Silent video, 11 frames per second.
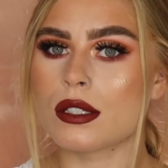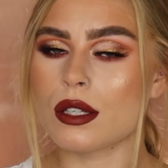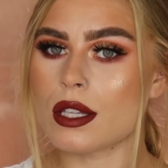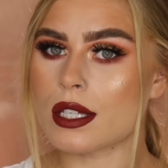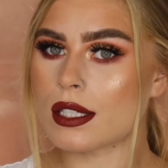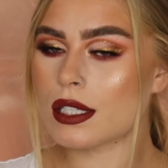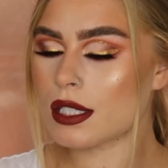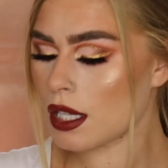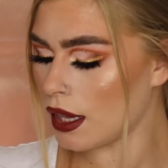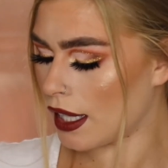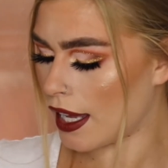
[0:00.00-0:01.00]
So this is
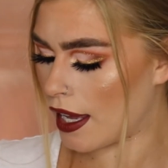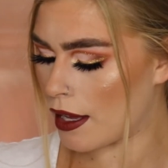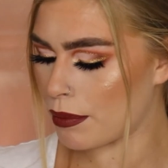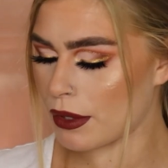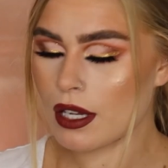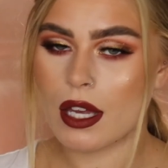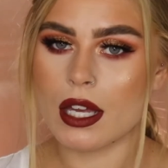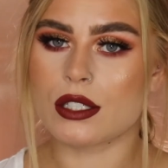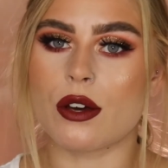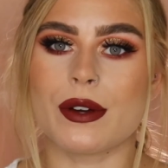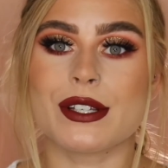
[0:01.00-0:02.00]
the lip.
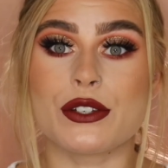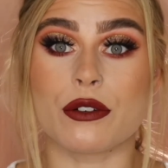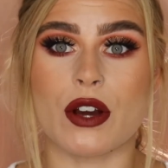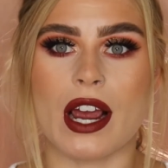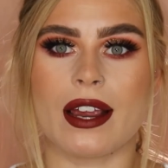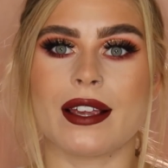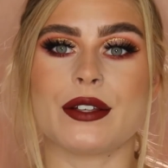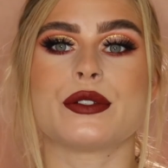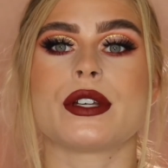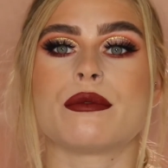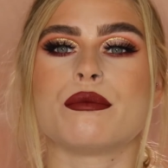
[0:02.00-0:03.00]
It's always nerve-wracking
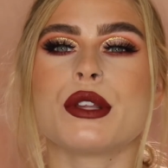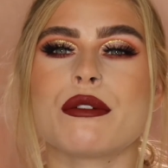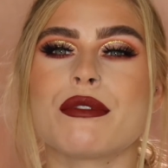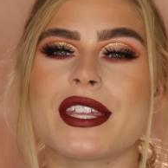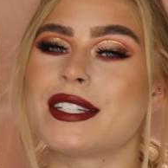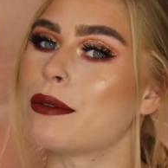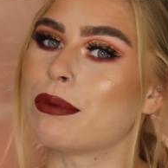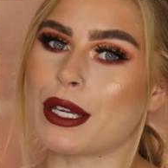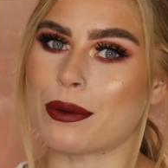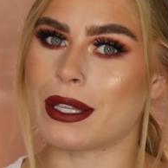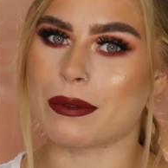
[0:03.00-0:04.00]
using a really, really deep
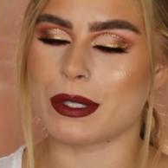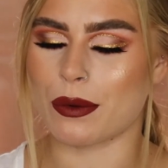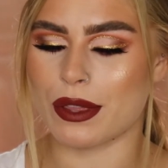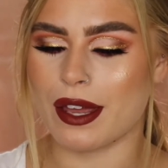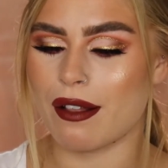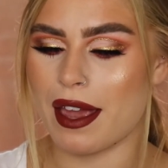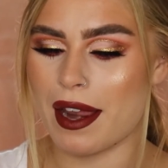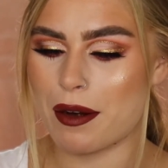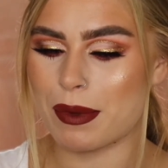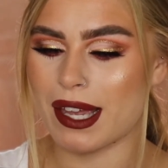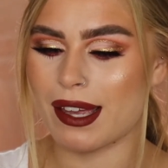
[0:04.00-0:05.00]
liquid lipstick without a
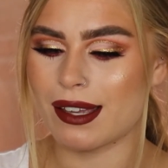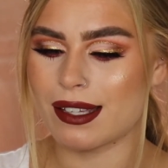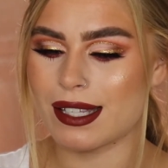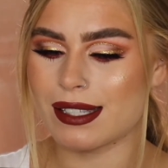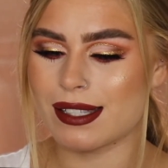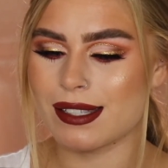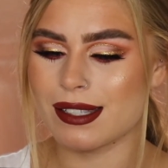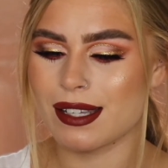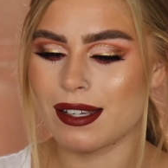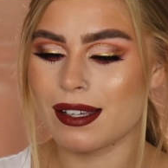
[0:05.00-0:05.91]
liner because,